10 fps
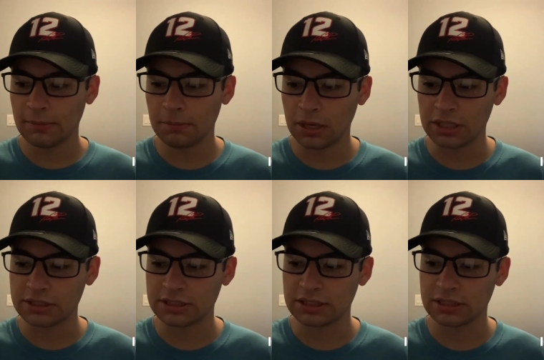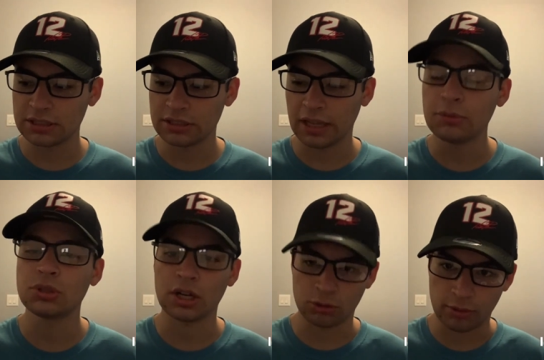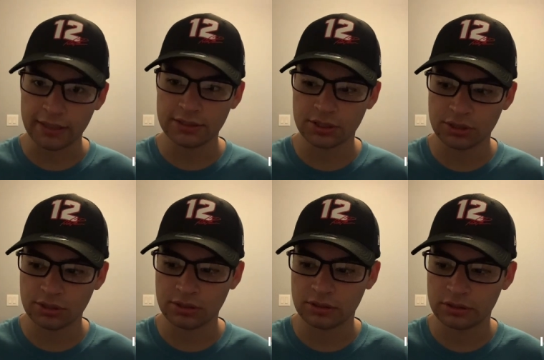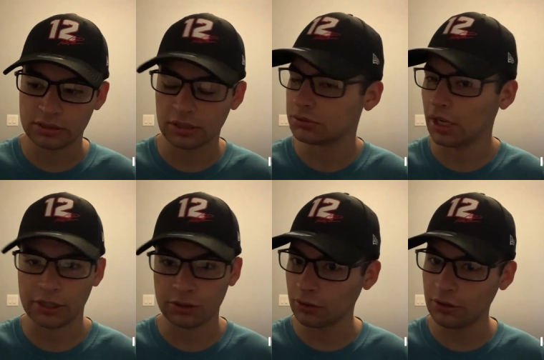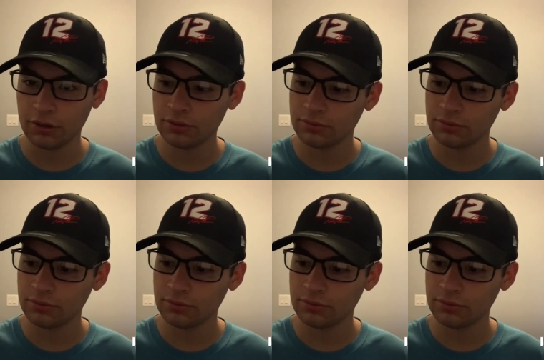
but it was not great. It was not good.